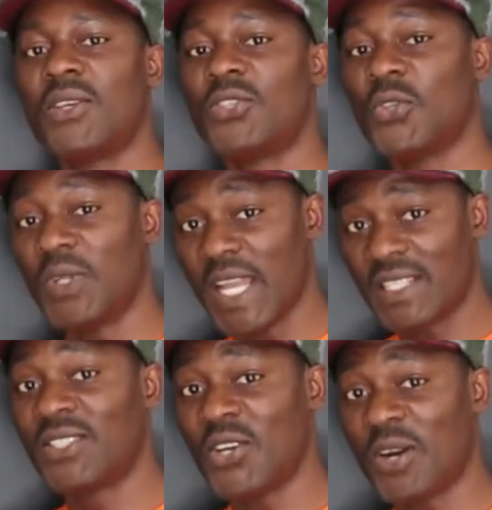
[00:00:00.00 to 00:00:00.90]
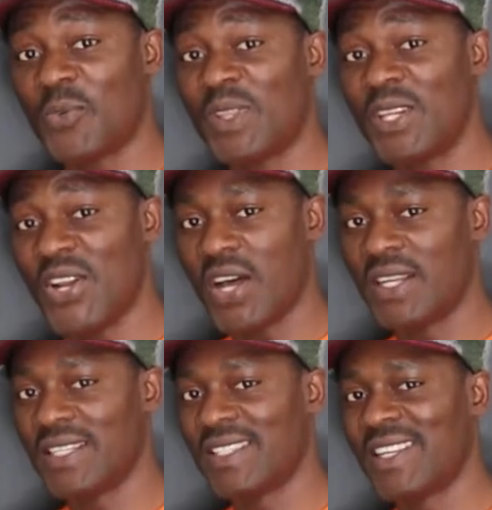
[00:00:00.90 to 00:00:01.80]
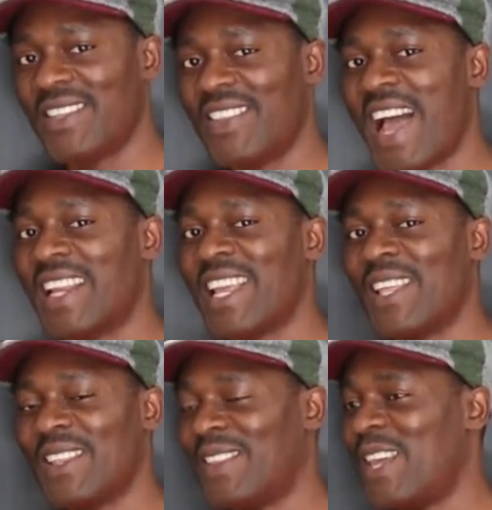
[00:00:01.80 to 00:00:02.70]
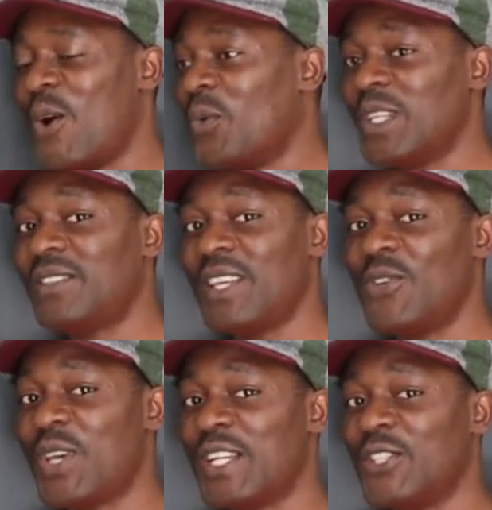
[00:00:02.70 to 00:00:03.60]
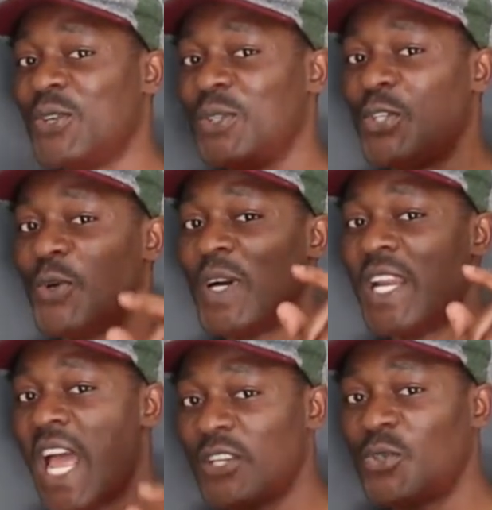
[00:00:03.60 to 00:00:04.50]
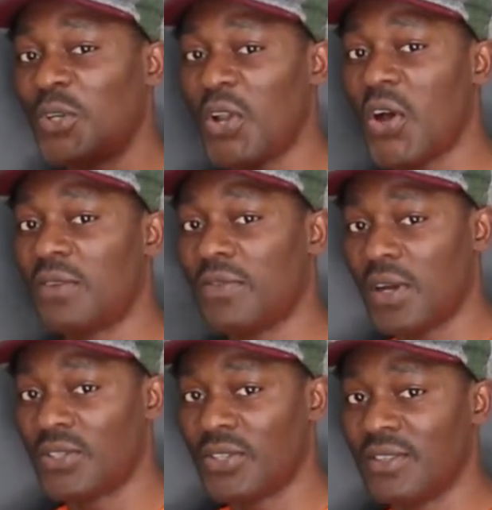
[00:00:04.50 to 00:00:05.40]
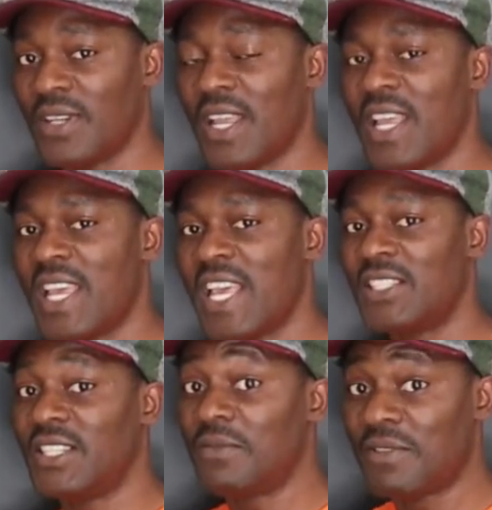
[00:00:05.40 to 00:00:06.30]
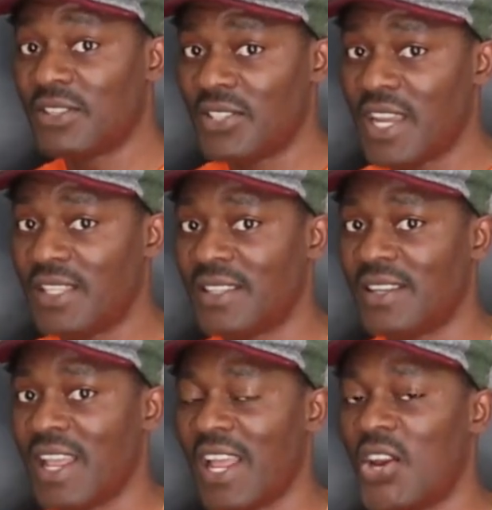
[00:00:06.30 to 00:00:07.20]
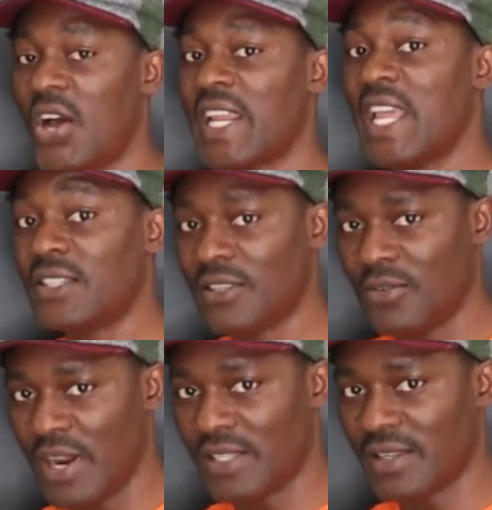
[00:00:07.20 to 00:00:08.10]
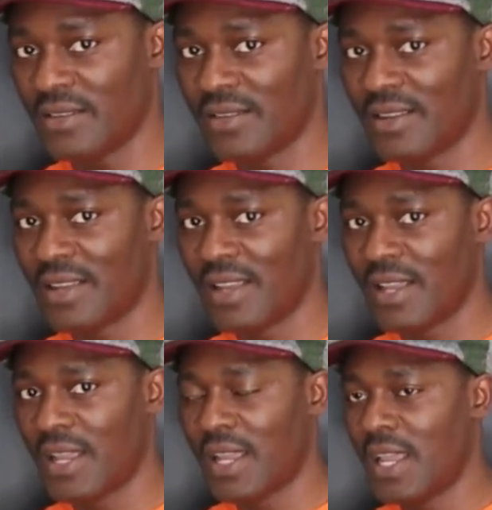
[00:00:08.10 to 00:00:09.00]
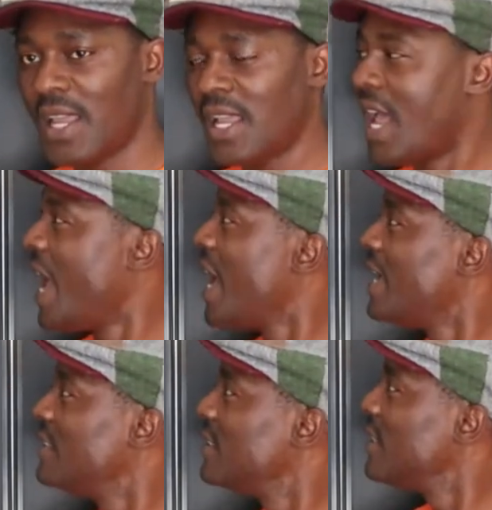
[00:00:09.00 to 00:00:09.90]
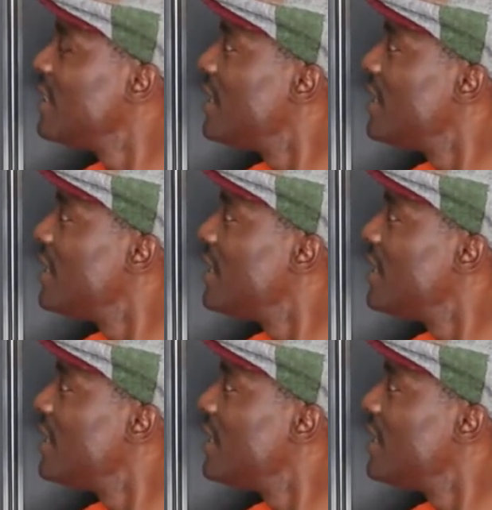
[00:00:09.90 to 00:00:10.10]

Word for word: So let's start with the knowledge that the only thing you can do to a natural log function is differentiate it, not integrate it. And,